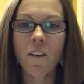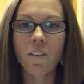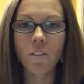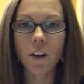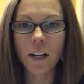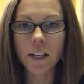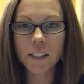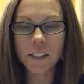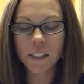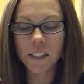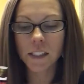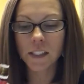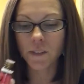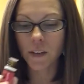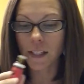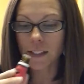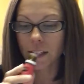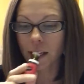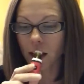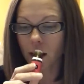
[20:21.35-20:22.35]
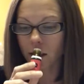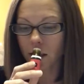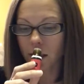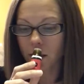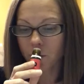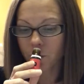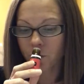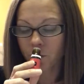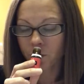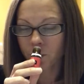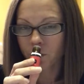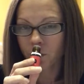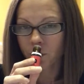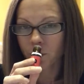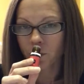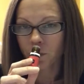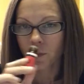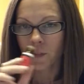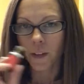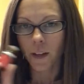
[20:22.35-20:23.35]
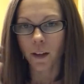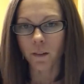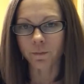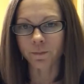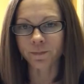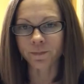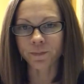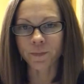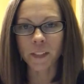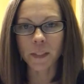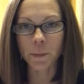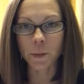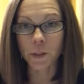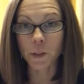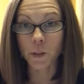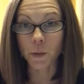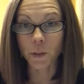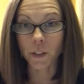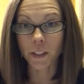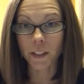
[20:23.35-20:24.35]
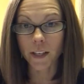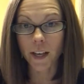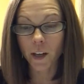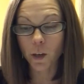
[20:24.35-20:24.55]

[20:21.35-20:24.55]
Frankincense Vitality smells so good.